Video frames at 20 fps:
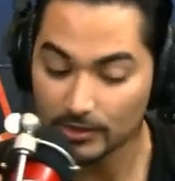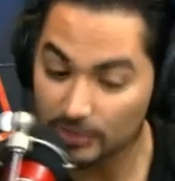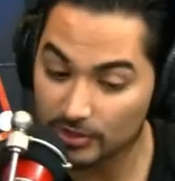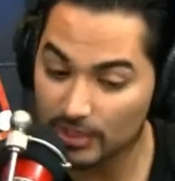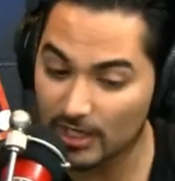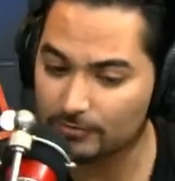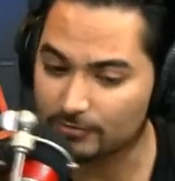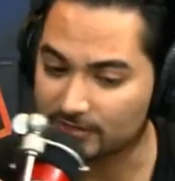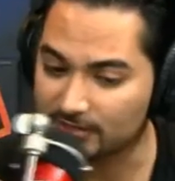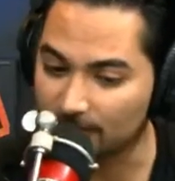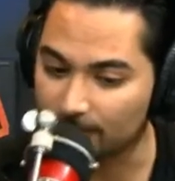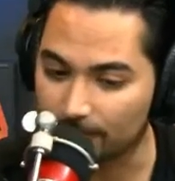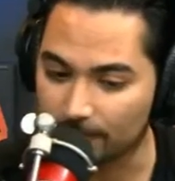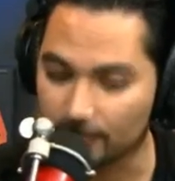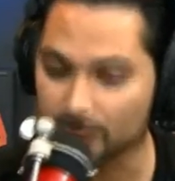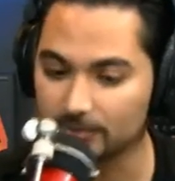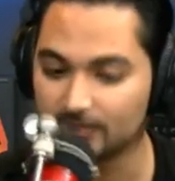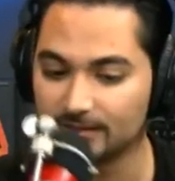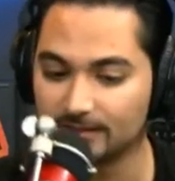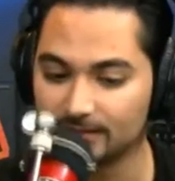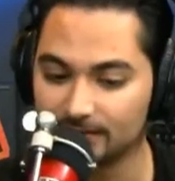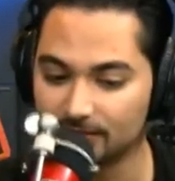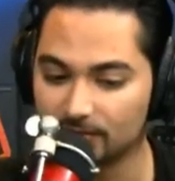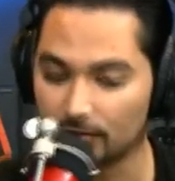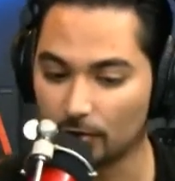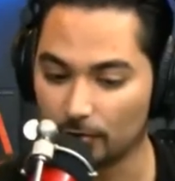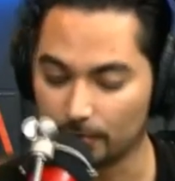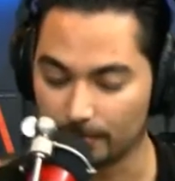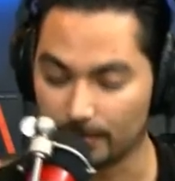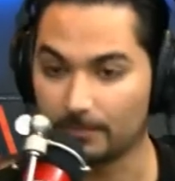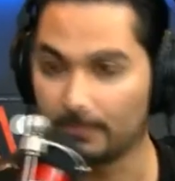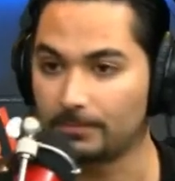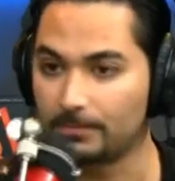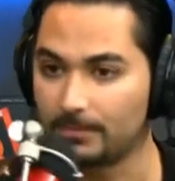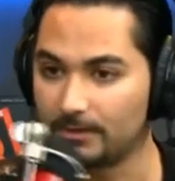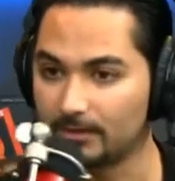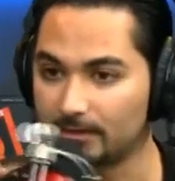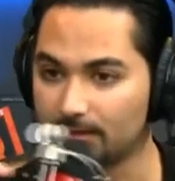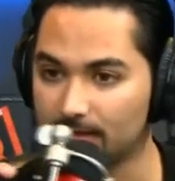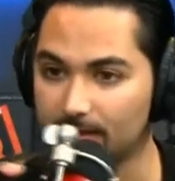You know how difficult it is to open up a
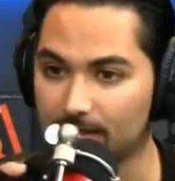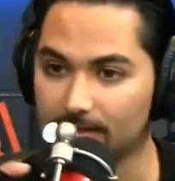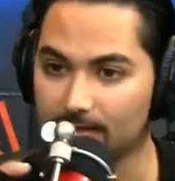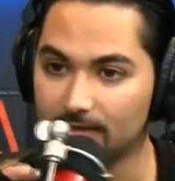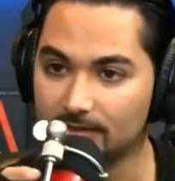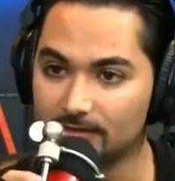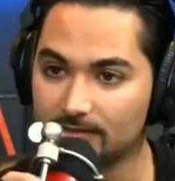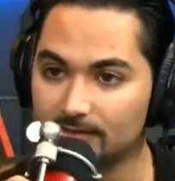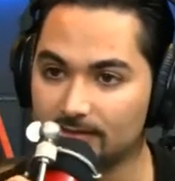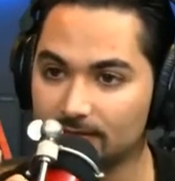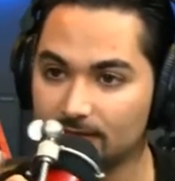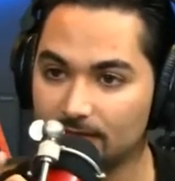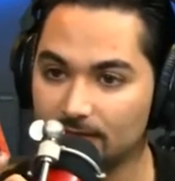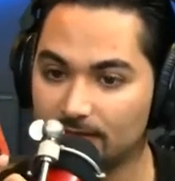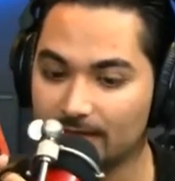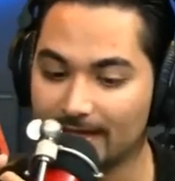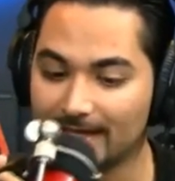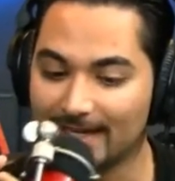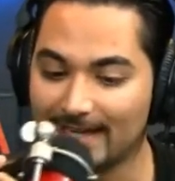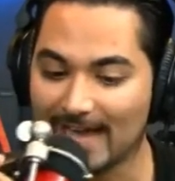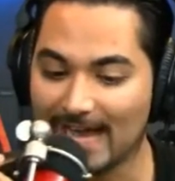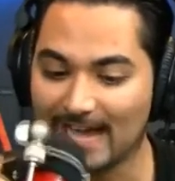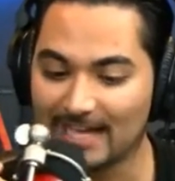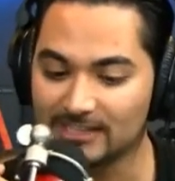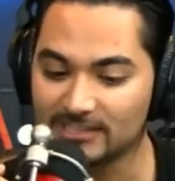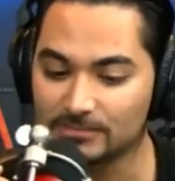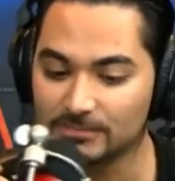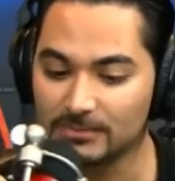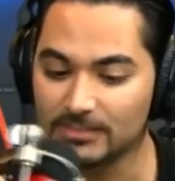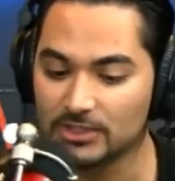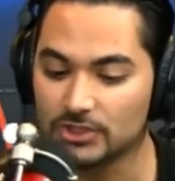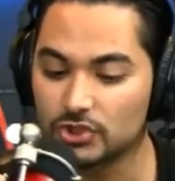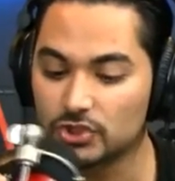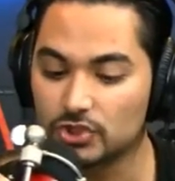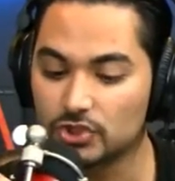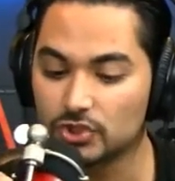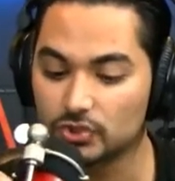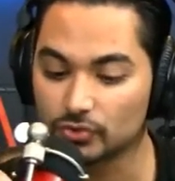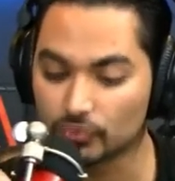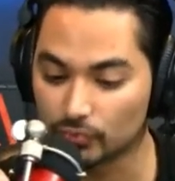building like this? Like, it has to be
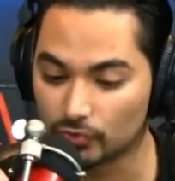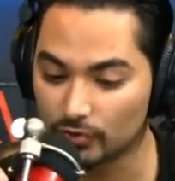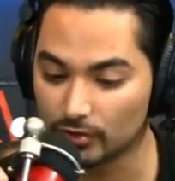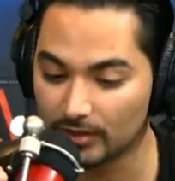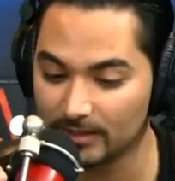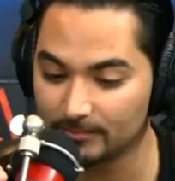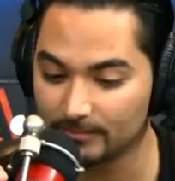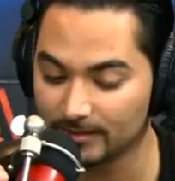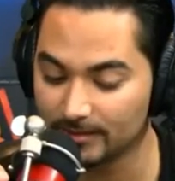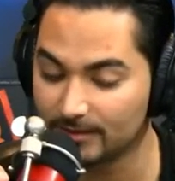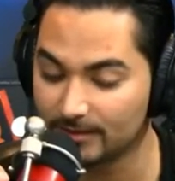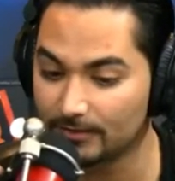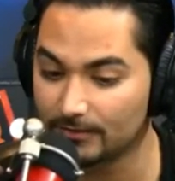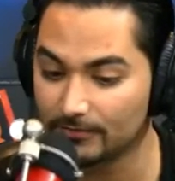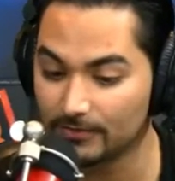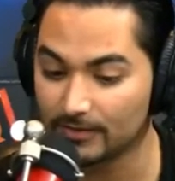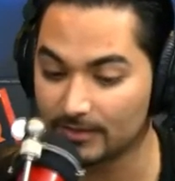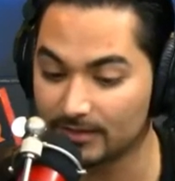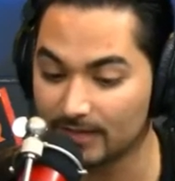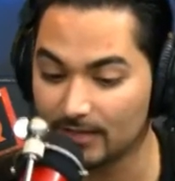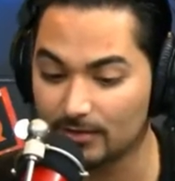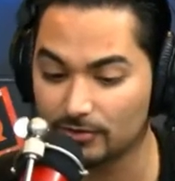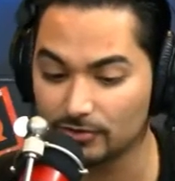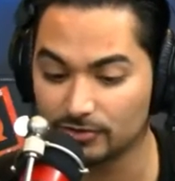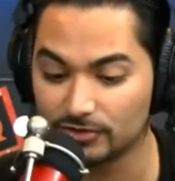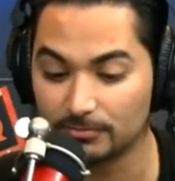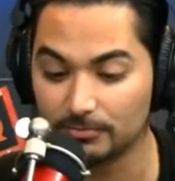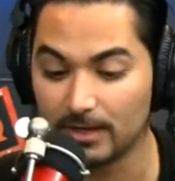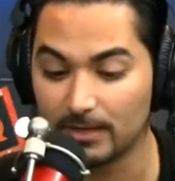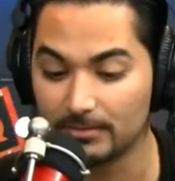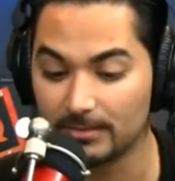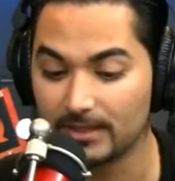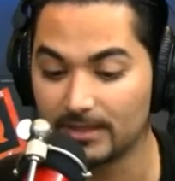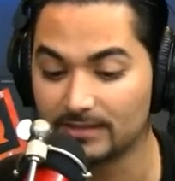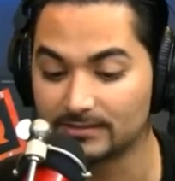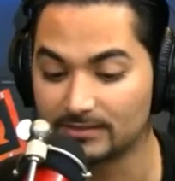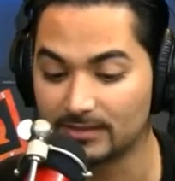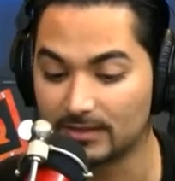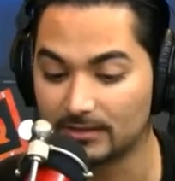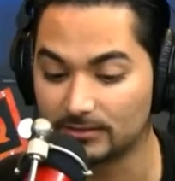extremely difficult. That also probably
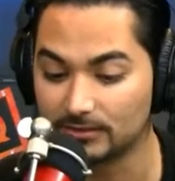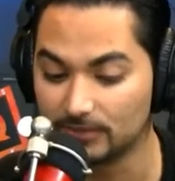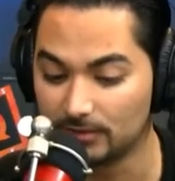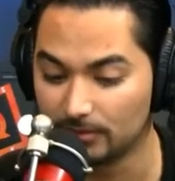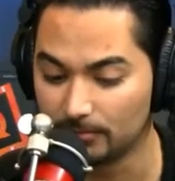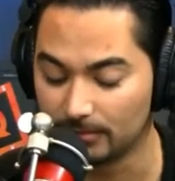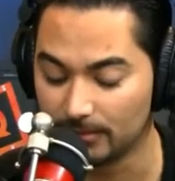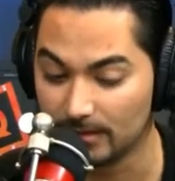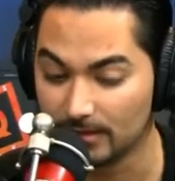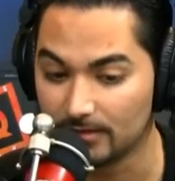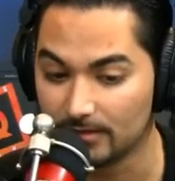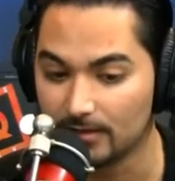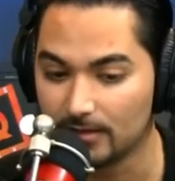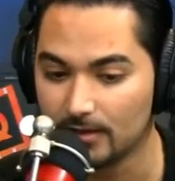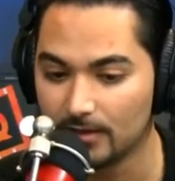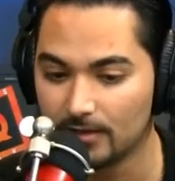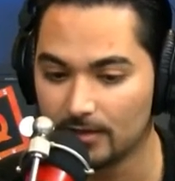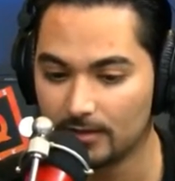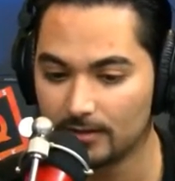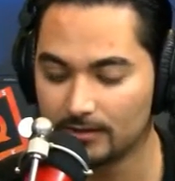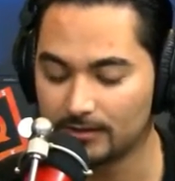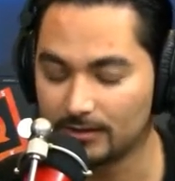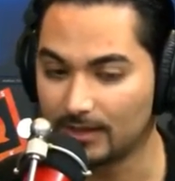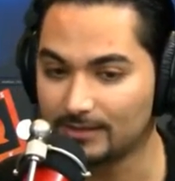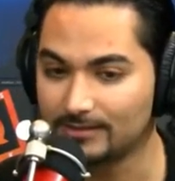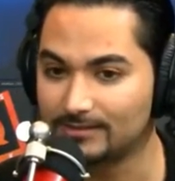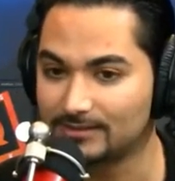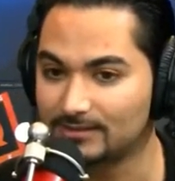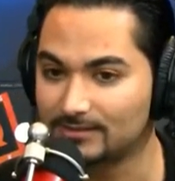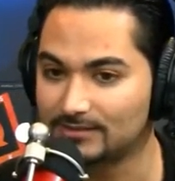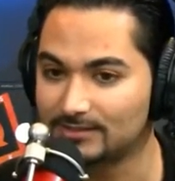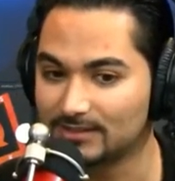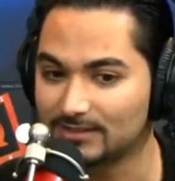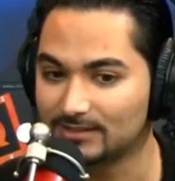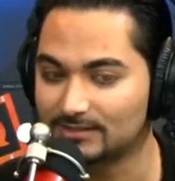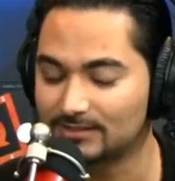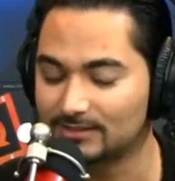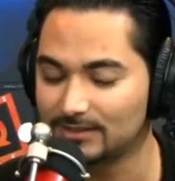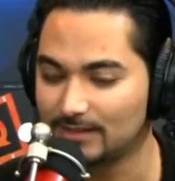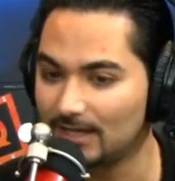has a lot to do with it. In
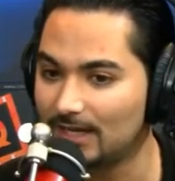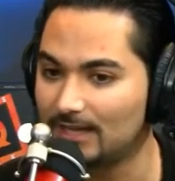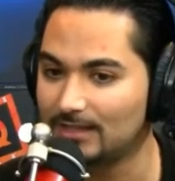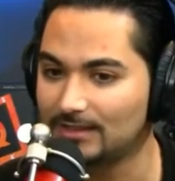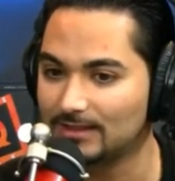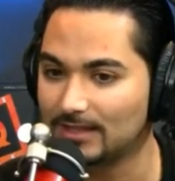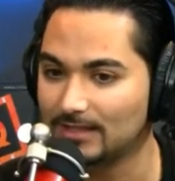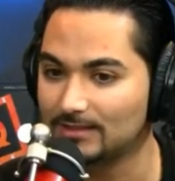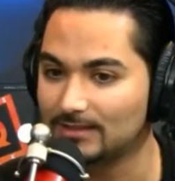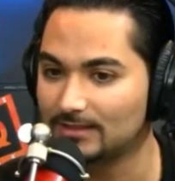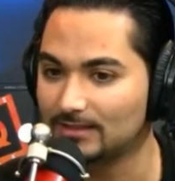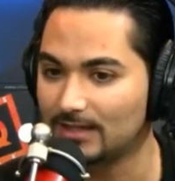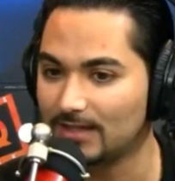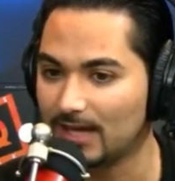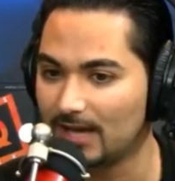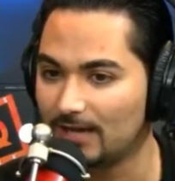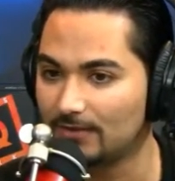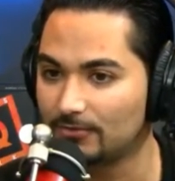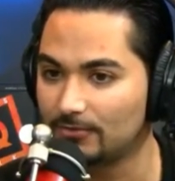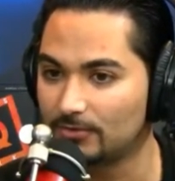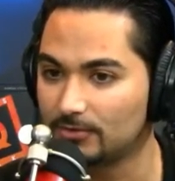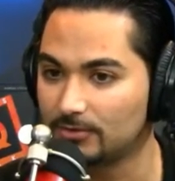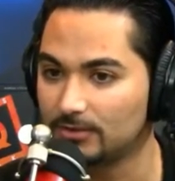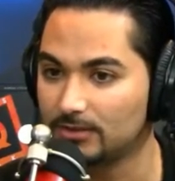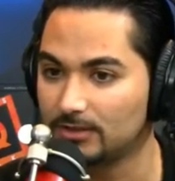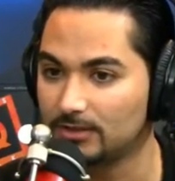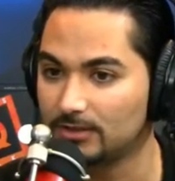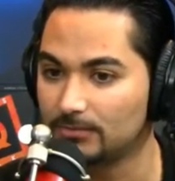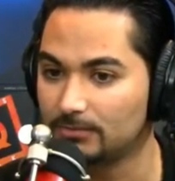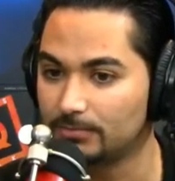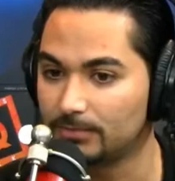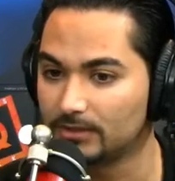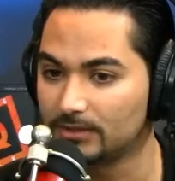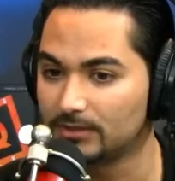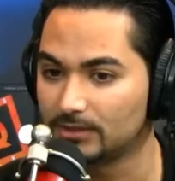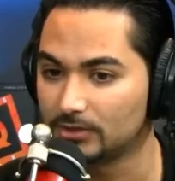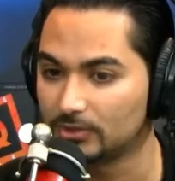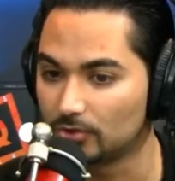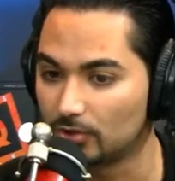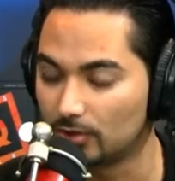1968, they didn't have all the
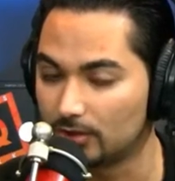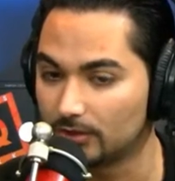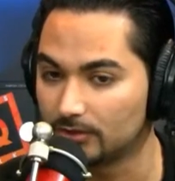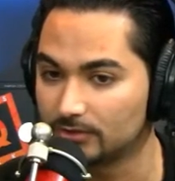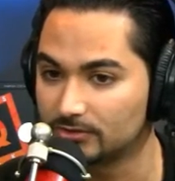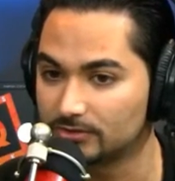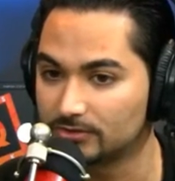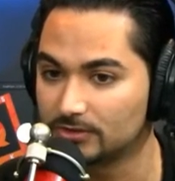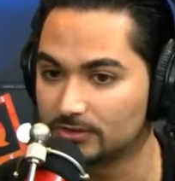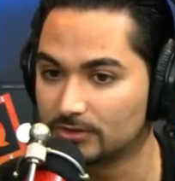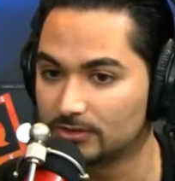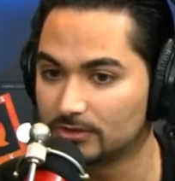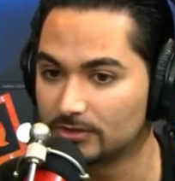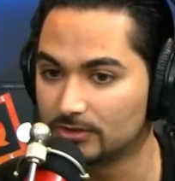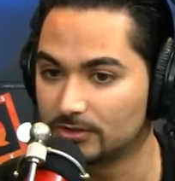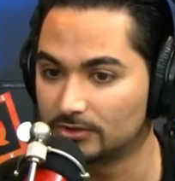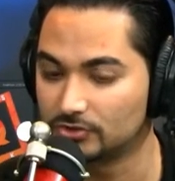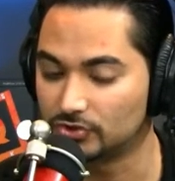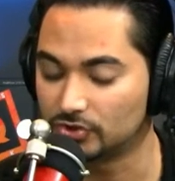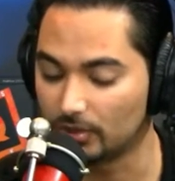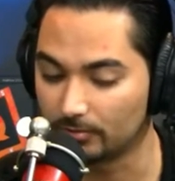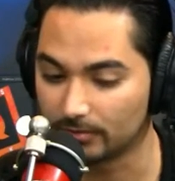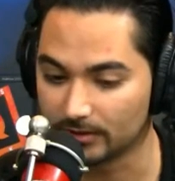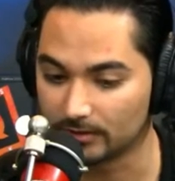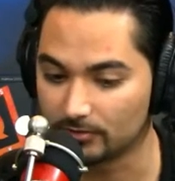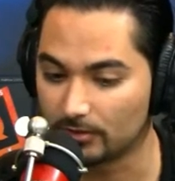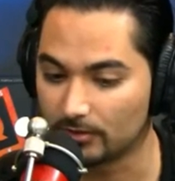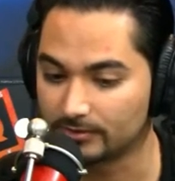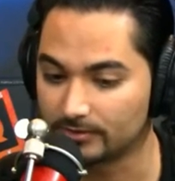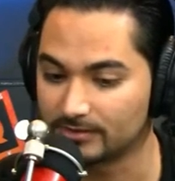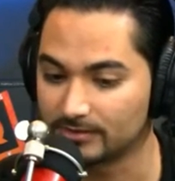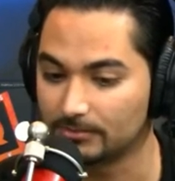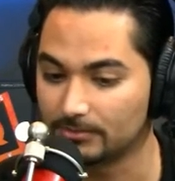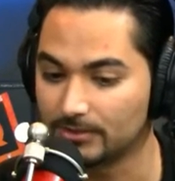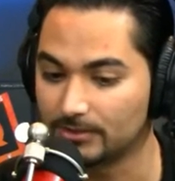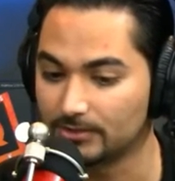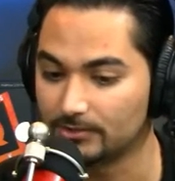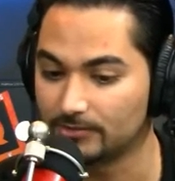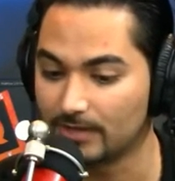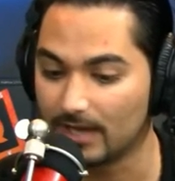building laws and zoning laws that
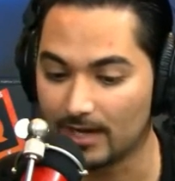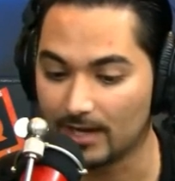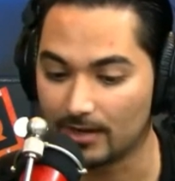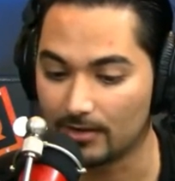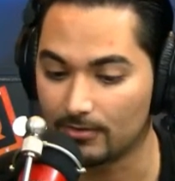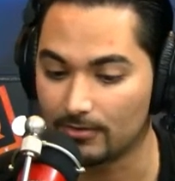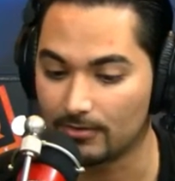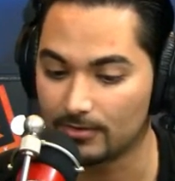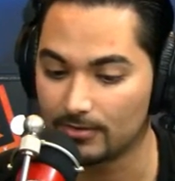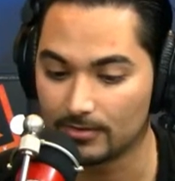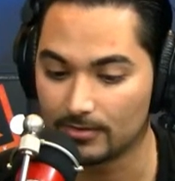we do now.